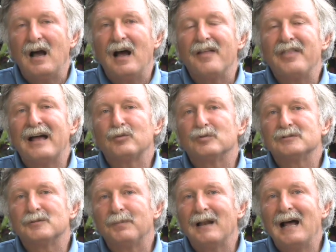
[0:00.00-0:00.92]
Uh, that will
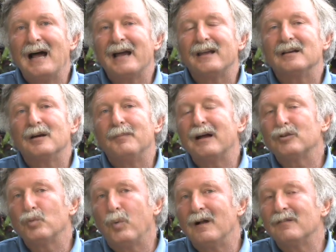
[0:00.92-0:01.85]
supply
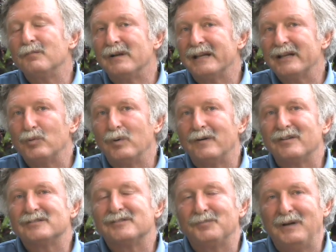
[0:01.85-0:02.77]
about 12
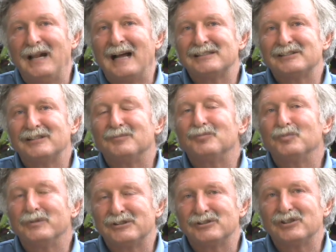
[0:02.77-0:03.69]
milliequivalents of potassium,
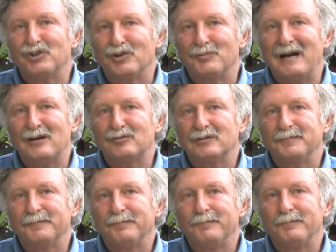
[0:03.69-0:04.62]
which is a good amount.
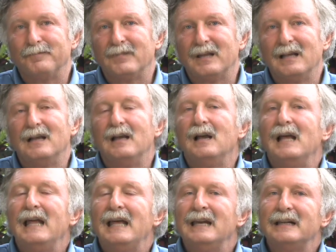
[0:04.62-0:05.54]

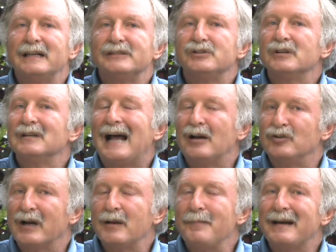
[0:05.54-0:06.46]
In addition, I
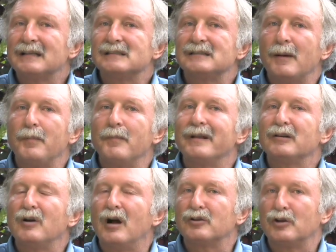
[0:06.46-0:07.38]
recommend a
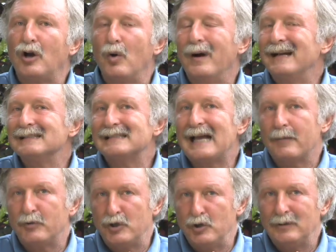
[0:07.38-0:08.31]
supplement called
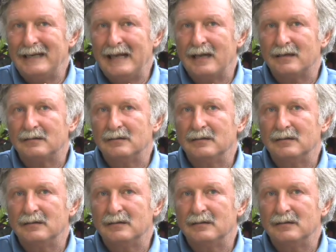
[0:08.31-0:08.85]
coenzyme Q10.